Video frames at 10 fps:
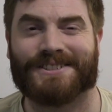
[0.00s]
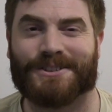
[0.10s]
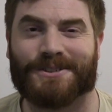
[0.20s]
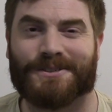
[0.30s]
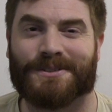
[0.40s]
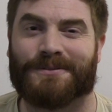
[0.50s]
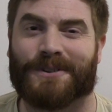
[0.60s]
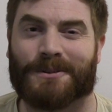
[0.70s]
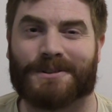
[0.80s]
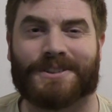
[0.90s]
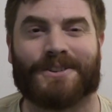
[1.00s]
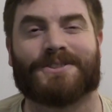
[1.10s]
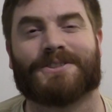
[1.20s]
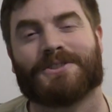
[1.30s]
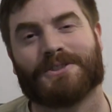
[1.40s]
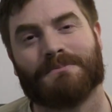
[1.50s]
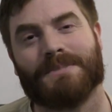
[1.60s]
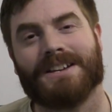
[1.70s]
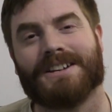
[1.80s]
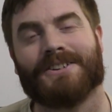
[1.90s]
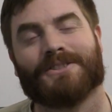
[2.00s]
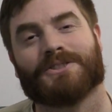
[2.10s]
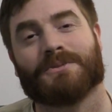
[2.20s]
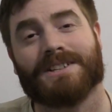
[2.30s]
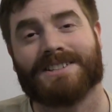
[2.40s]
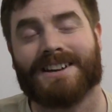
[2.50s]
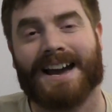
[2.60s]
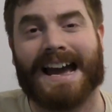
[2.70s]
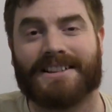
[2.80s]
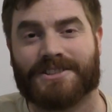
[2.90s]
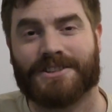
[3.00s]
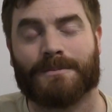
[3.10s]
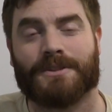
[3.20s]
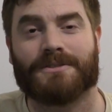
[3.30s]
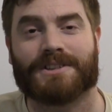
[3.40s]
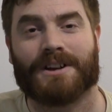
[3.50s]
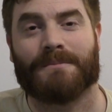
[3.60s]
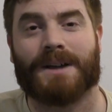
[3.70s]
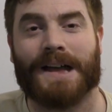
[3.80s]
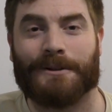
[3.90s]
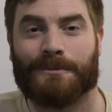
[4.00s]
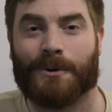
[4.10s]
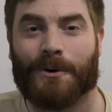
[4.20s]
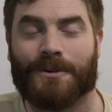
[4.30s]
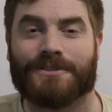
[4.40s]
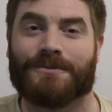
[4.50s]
Do follow us on social media, on Twitter, at WSumElmore.